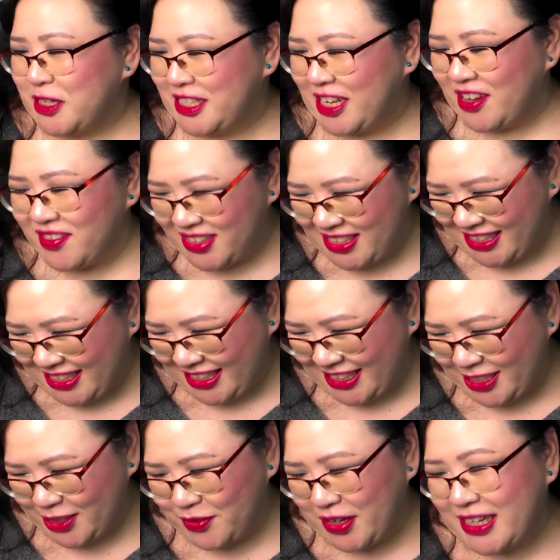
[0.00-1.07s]
Seven
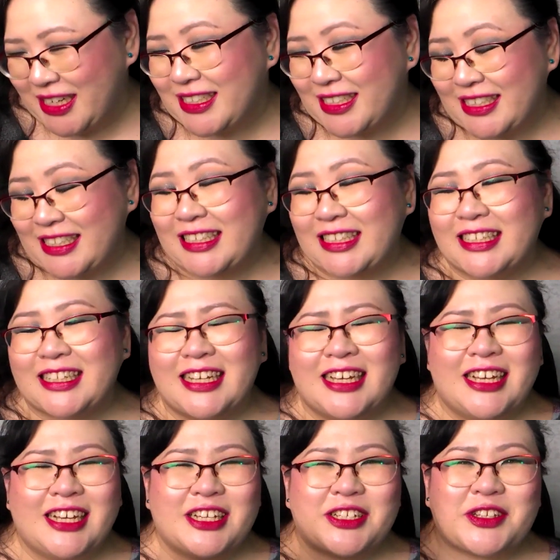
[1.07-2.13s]
Seas, rated teen.
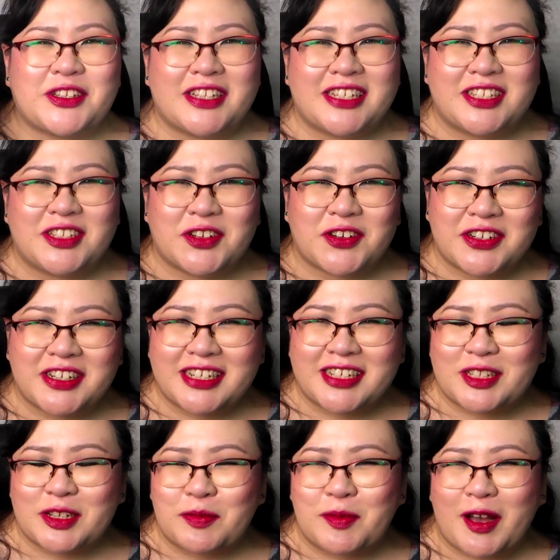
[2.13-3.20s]
So this story
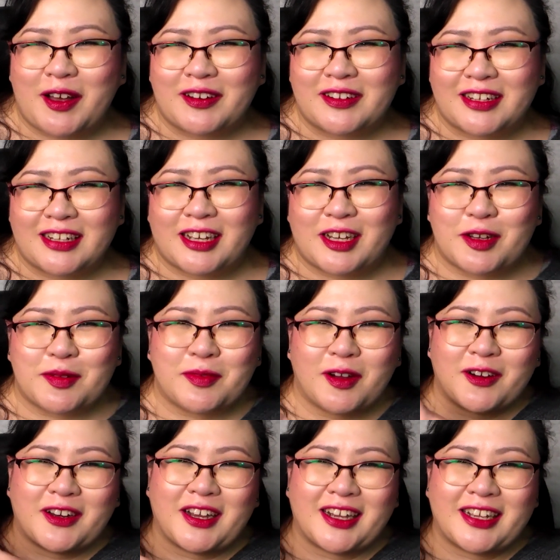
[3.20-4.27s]
is about um,
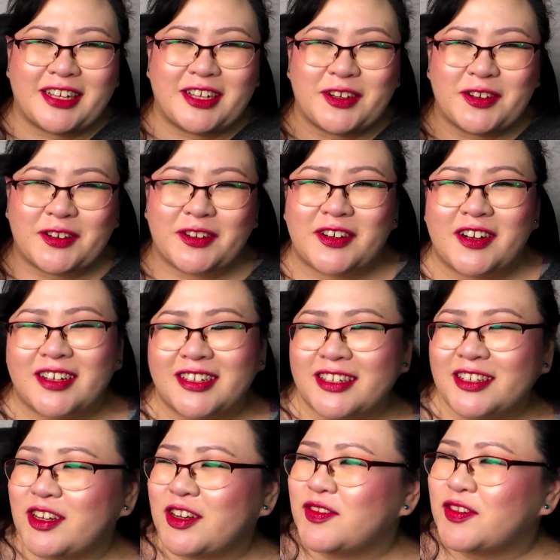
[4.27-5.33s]
our guy here on
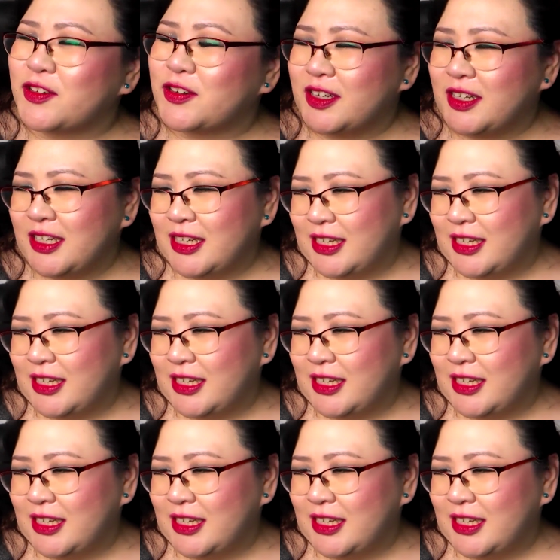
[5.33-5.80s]
the cover.